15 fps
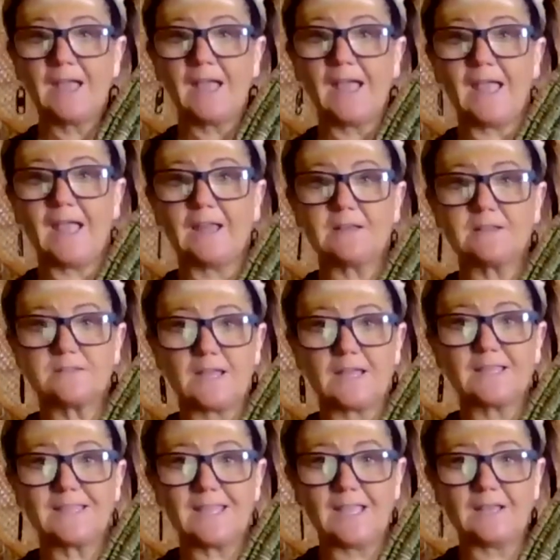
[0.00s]
And
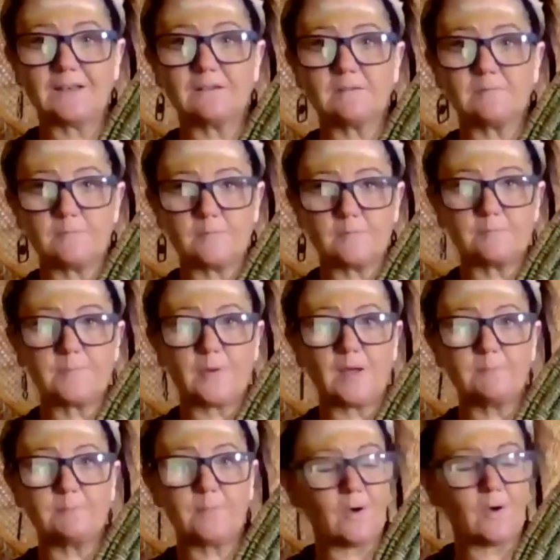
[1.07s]
again, by
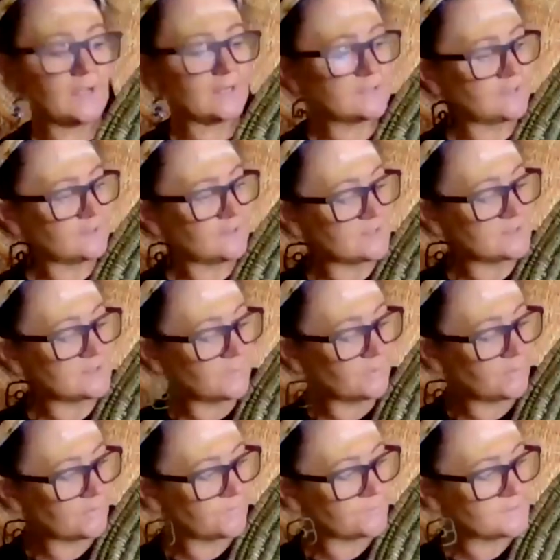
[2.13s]
binding these
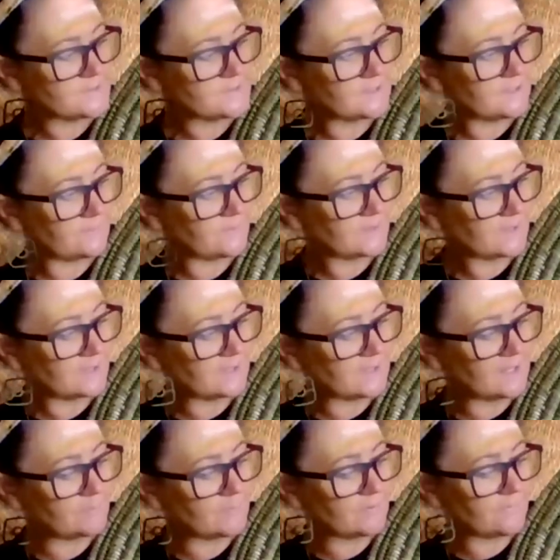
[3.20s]
beautiful, significant
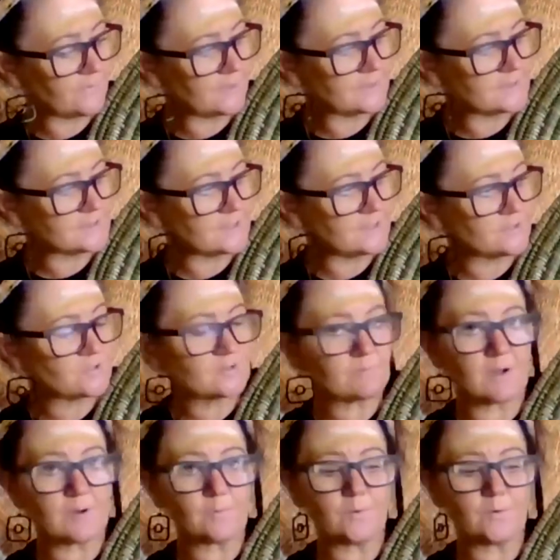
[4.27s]
emu feathers into
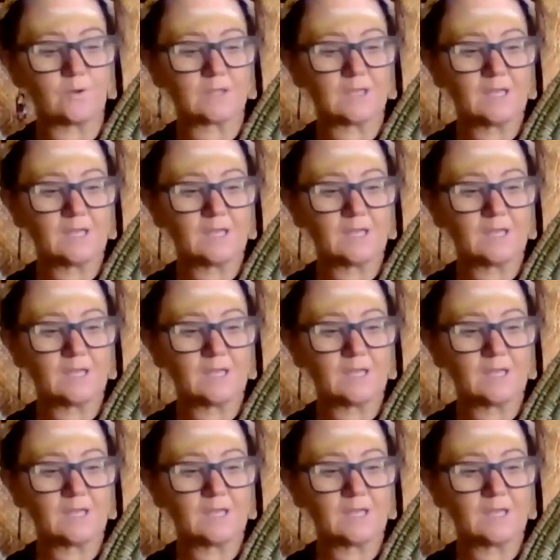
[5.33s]
my work,